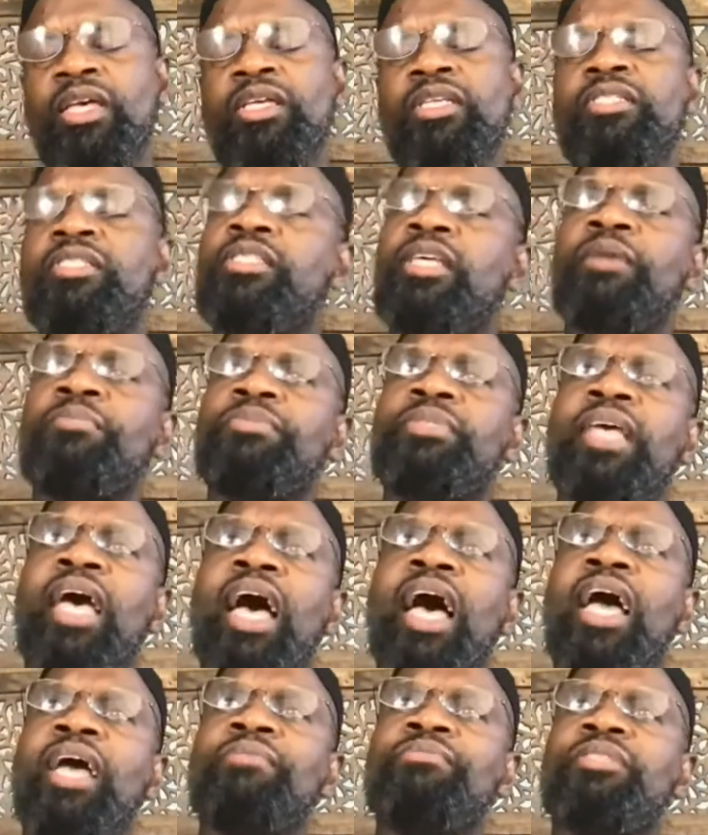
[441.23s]

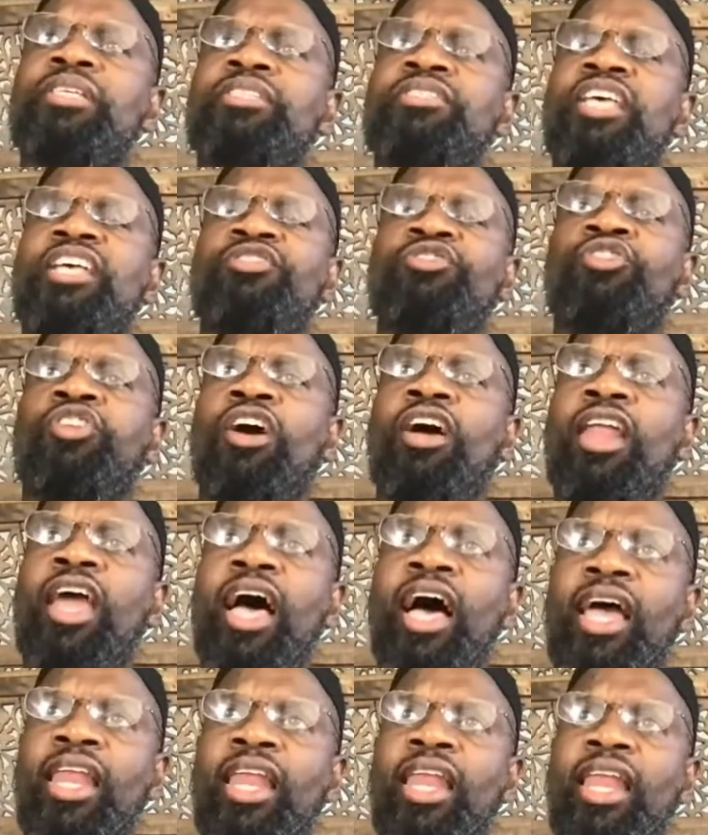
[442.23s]
Sometimes it's
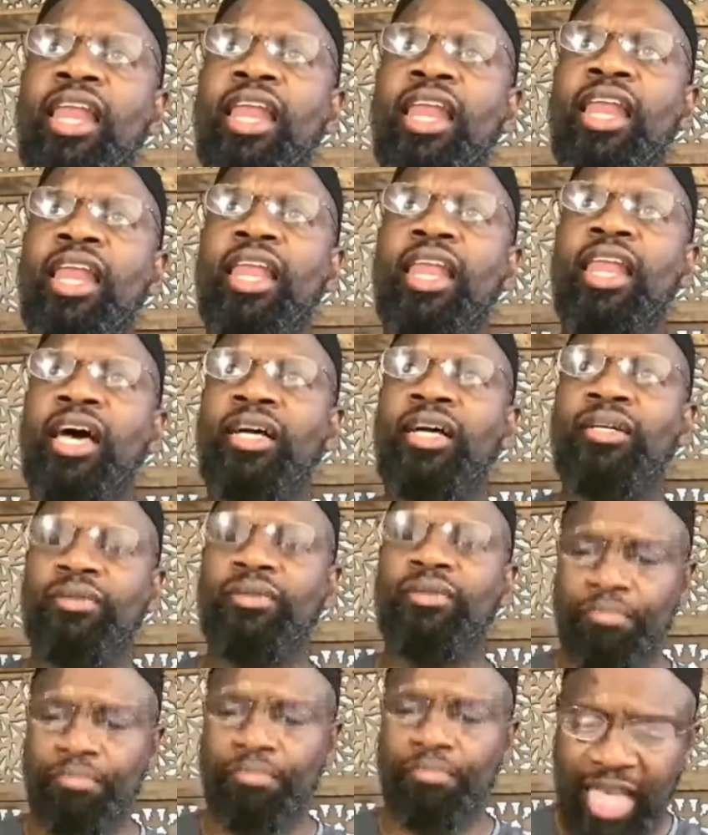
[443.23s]
al-dalala,
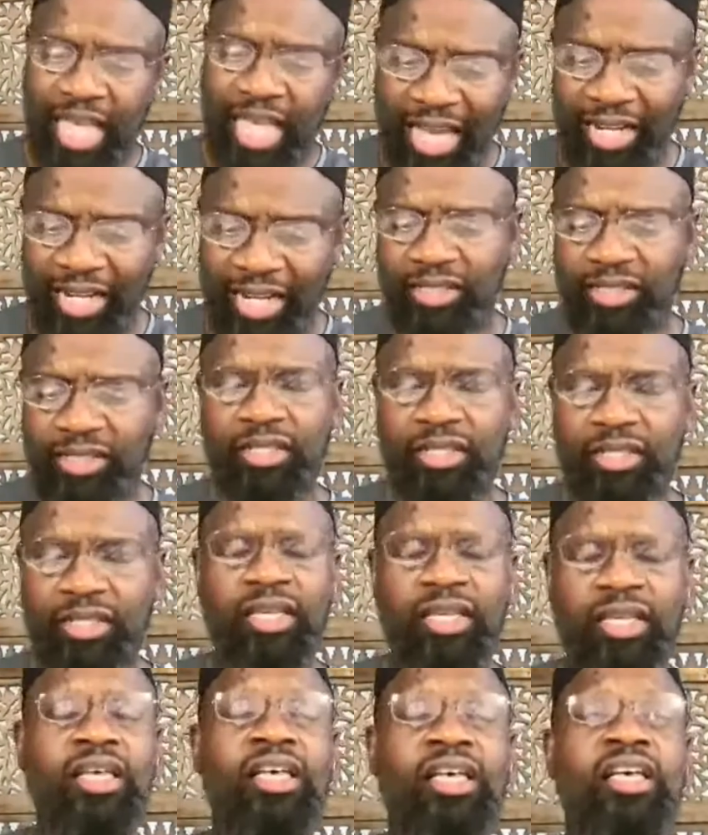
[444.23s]
misguidance.
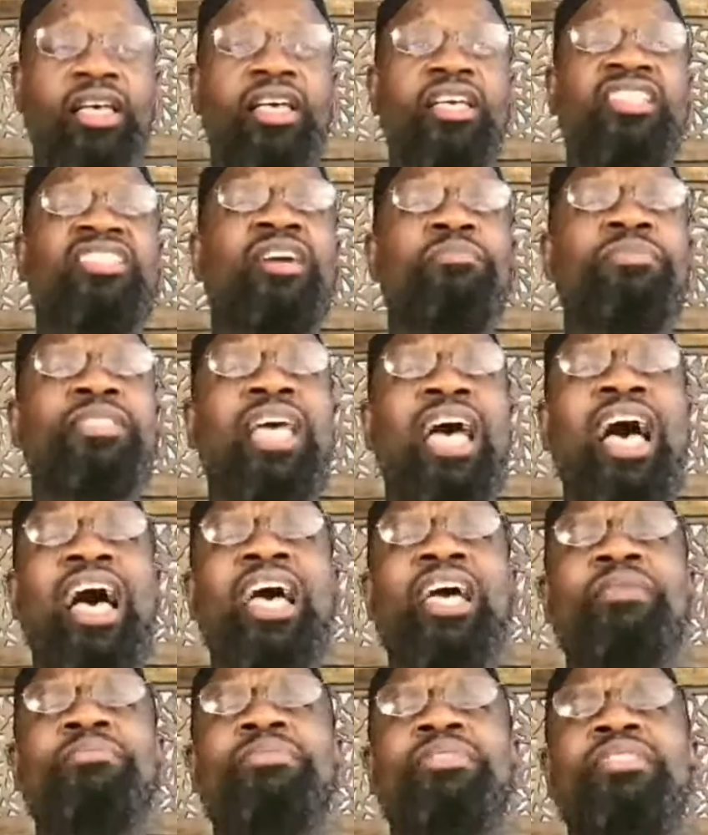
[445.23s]

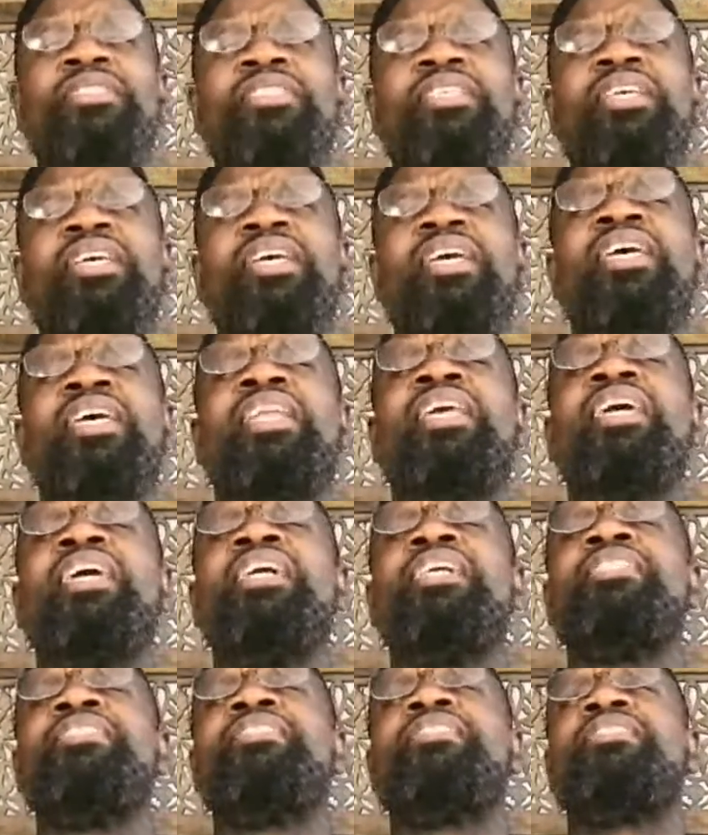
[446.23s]
Sometimes it
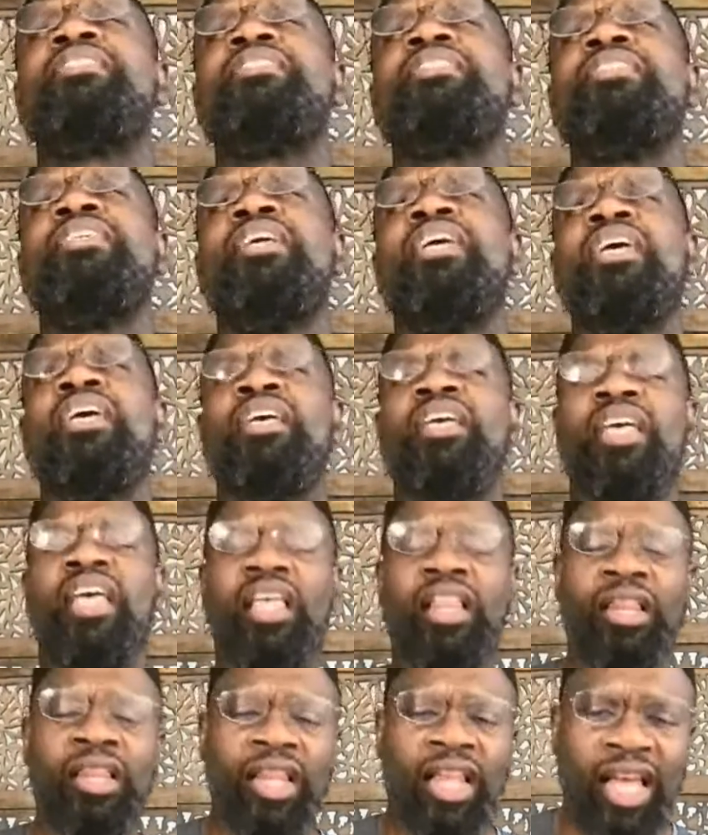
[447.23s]
is
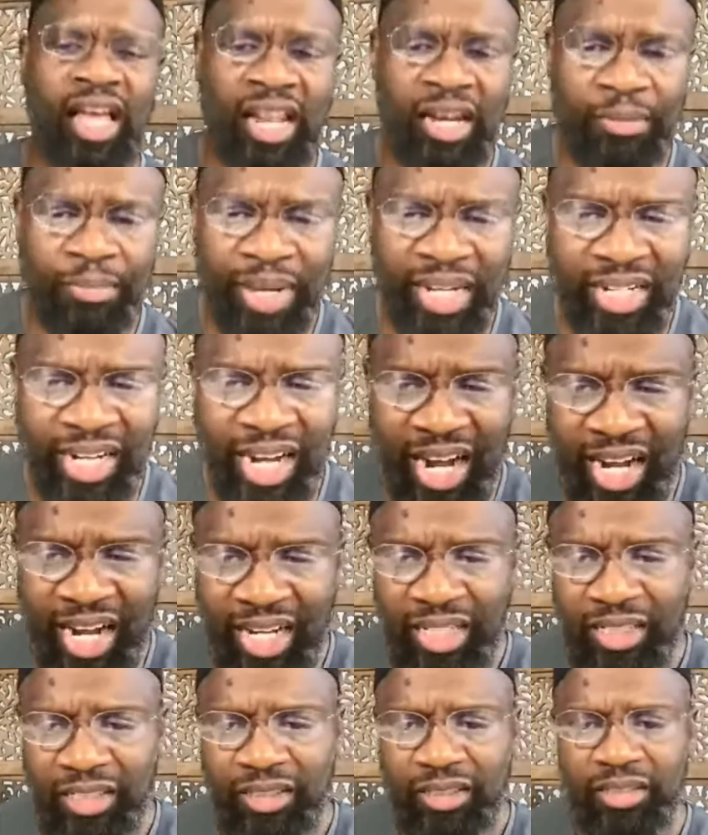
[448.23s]

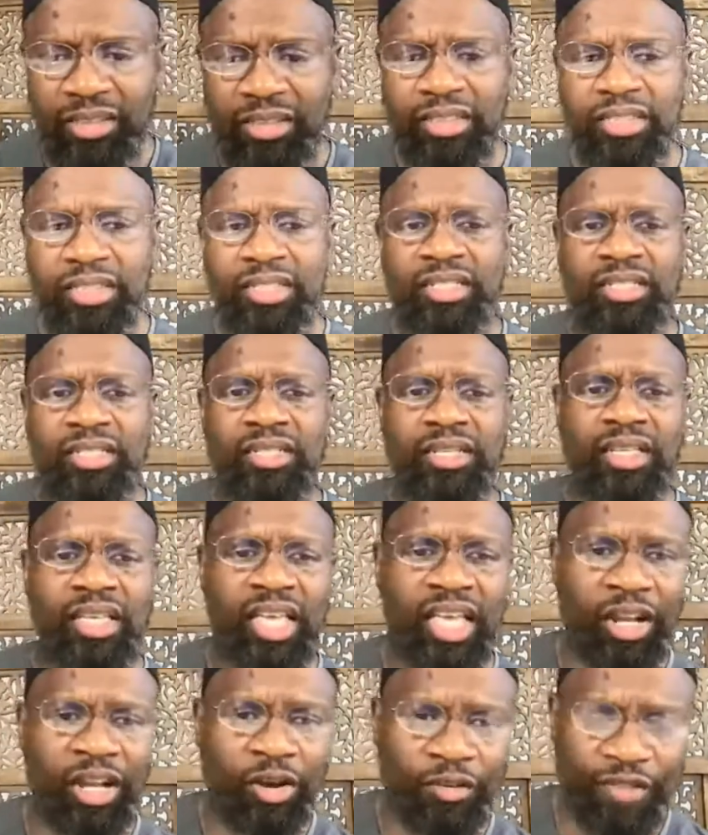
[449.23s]
al-bid'ah,
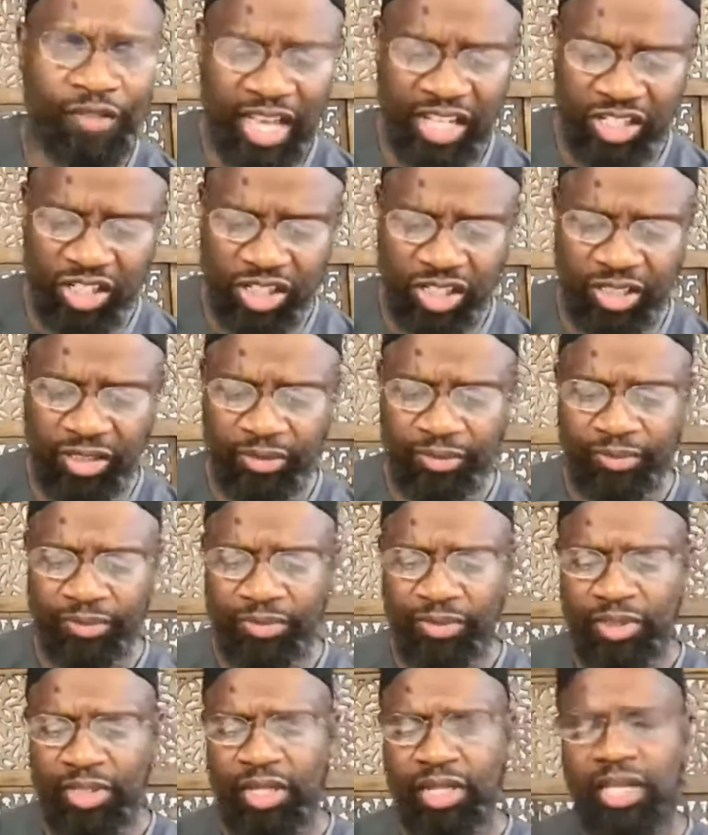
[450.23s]
innovation.
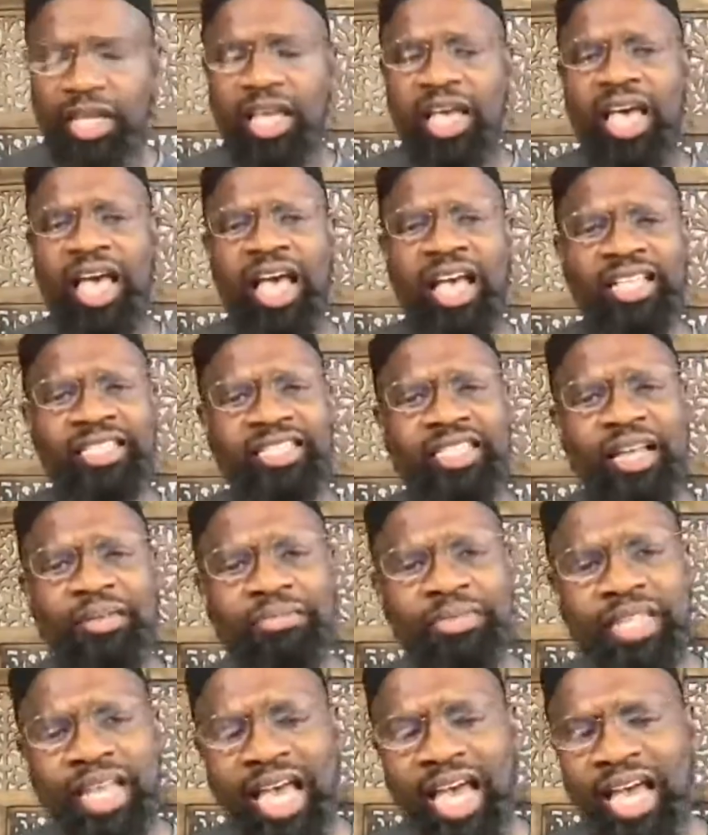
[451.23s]
And
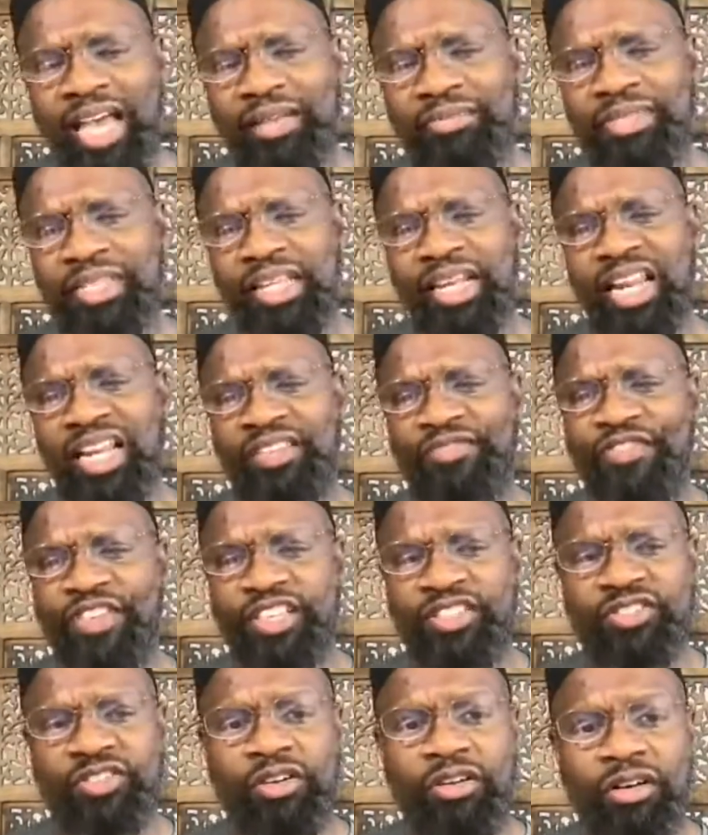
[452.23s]
sometimes it is
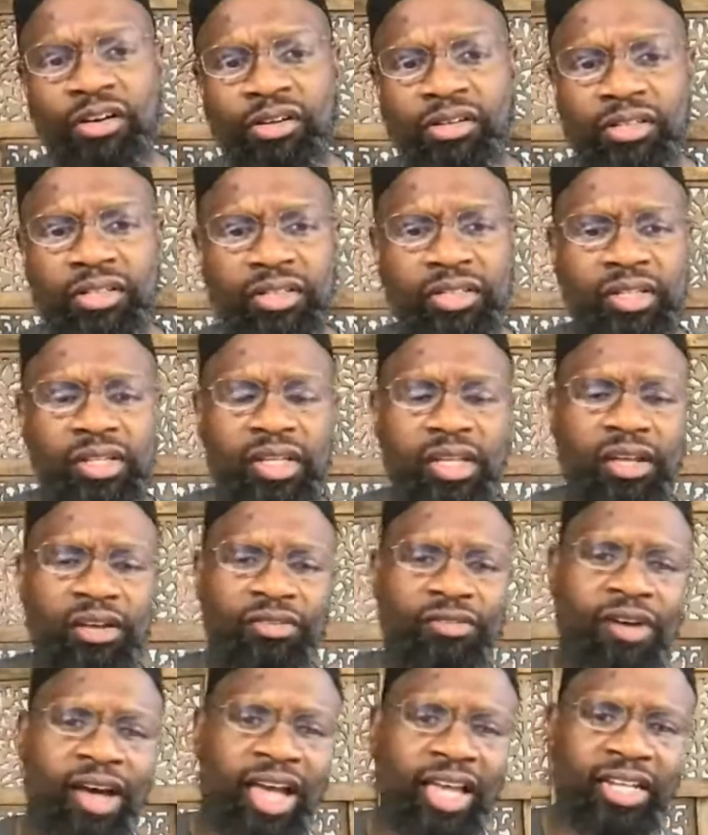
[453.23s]
fisq,
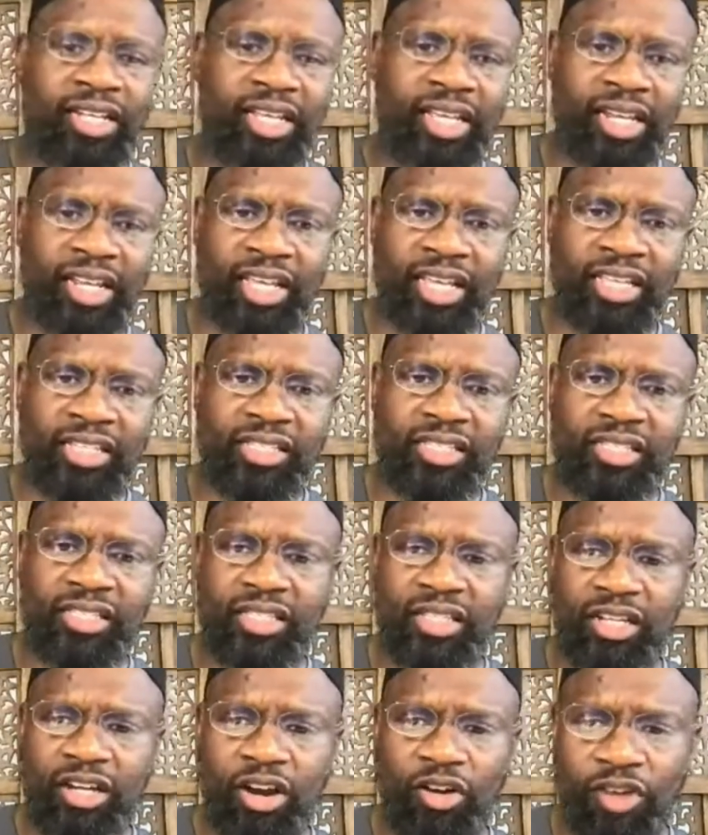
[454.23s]
right? It
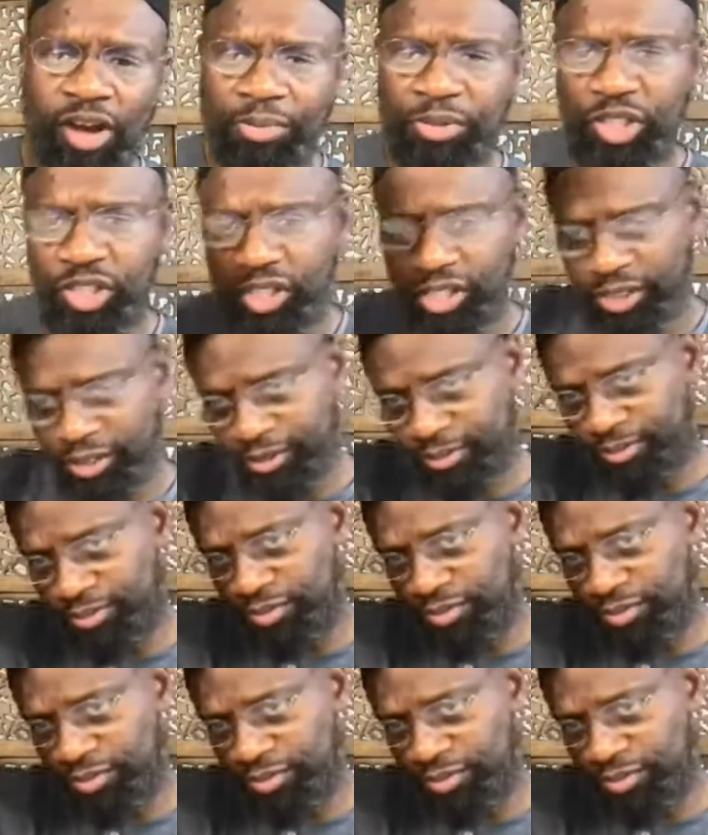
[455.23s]
is corruption.